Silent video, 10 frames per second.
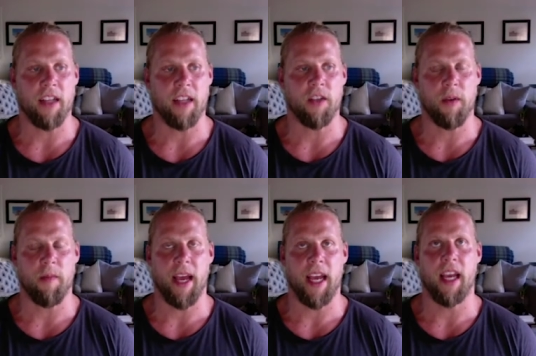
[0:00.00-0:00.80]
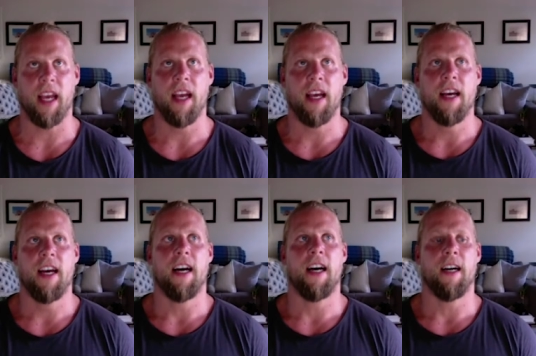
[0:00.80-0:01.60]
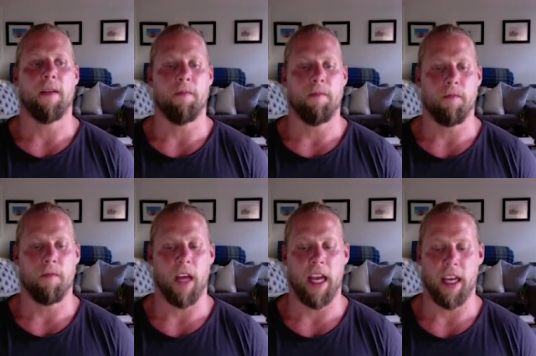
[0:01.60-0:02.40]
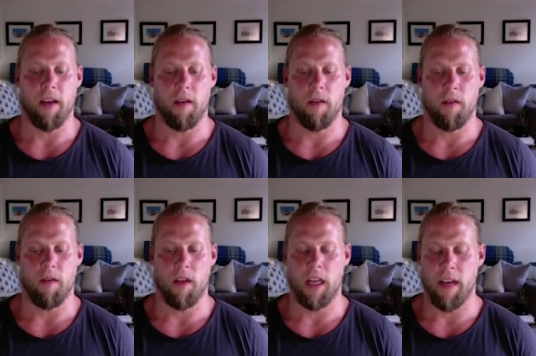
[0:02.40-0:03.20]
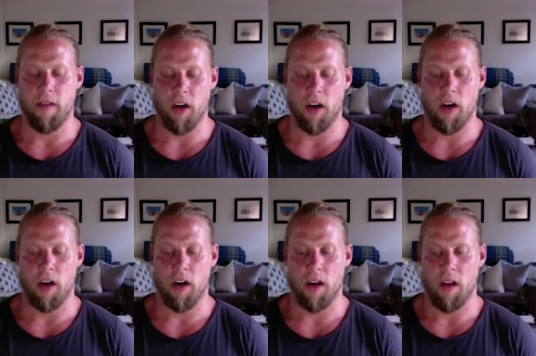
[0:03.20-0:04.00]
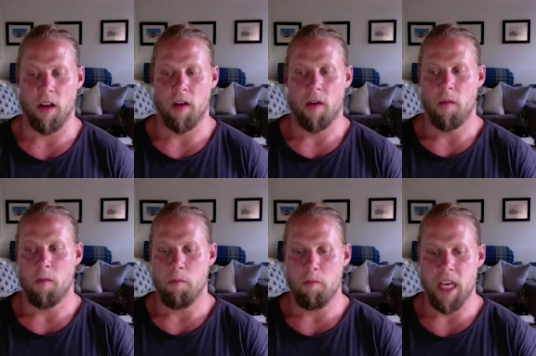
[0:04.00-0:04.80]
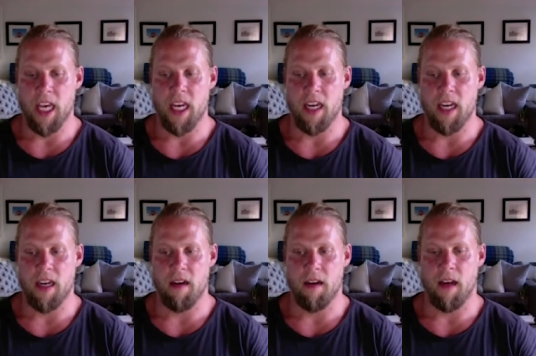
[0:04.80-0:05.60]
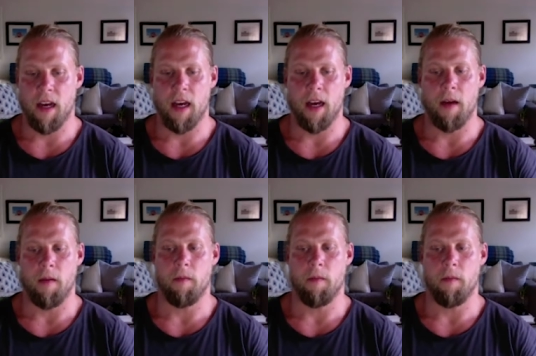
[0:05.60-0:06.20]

So we make um, like liver, meat, um,